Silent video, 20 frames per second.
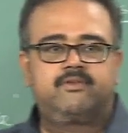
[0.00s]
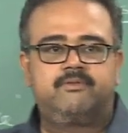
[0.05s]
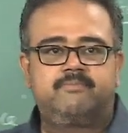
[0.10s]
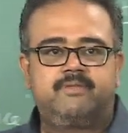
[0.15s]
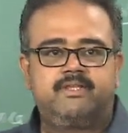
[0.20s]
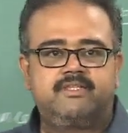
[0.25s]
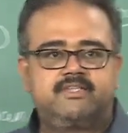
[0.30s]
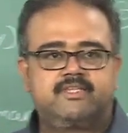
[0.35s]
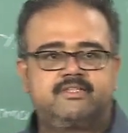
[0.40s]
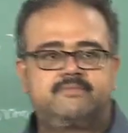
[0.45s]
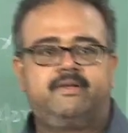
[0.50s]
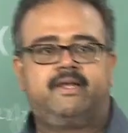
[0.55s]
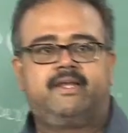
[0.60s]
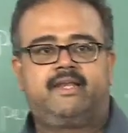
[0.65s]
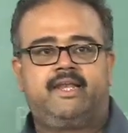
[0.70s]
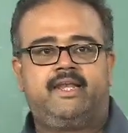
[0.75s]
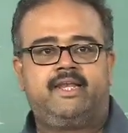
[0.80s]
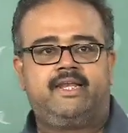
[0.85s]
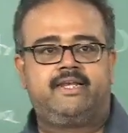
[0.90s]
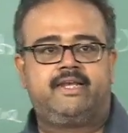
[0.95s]
1 bins as my
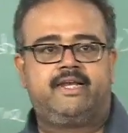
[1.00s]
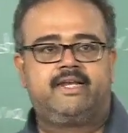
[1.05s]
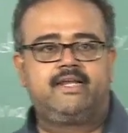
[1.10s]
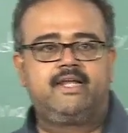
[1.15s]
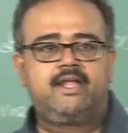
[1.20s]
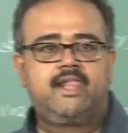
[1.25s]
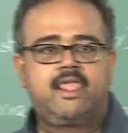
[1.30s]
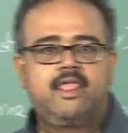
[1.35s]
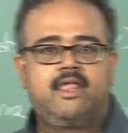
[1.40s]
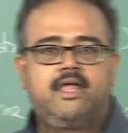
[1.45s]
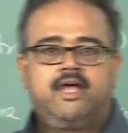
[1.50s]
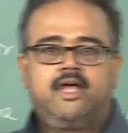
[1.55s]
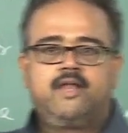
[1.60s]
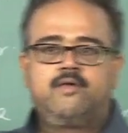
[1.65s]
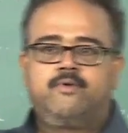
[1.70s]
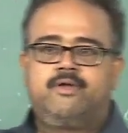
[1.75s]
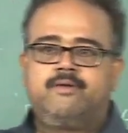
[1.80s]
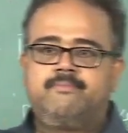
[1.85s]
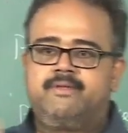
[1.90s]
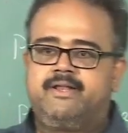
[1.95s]
training data and
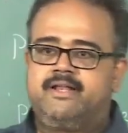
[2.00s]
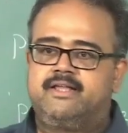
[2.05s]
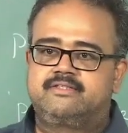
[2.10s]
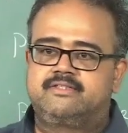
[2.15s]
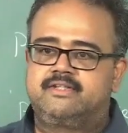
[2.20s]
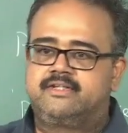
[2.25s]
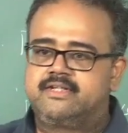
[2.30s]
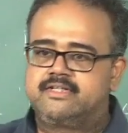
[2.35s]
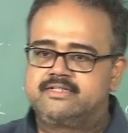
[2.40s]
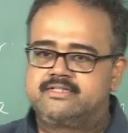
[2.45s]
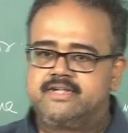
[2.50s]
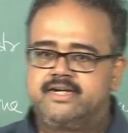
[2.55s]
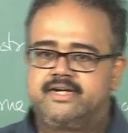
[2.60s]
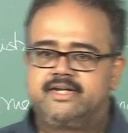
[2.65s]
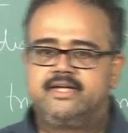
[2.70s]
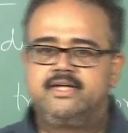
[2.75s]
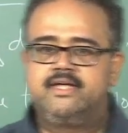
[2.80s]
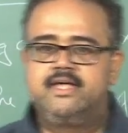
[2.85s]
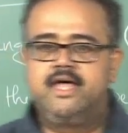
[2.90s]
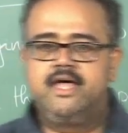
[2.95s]
1 bin as the test
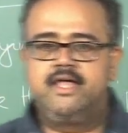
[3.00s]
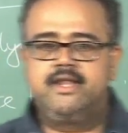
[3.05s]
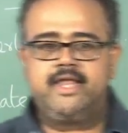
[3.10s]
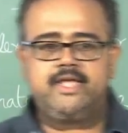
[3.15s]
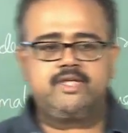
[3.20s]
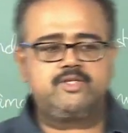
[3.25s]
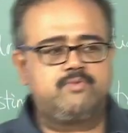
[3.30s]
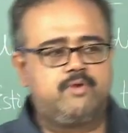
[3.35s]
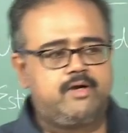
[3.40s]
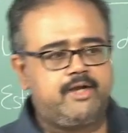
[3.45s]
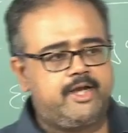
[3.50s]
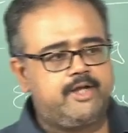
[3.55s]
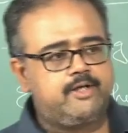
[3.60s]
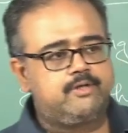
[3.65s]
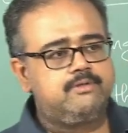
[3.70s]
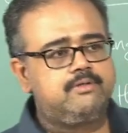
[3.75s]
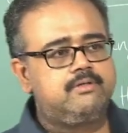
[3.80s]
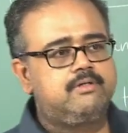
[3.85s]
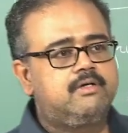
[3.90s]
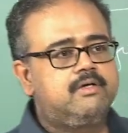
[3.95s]
data. Next what I
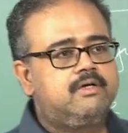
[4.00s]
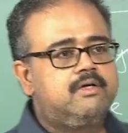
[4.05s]
do,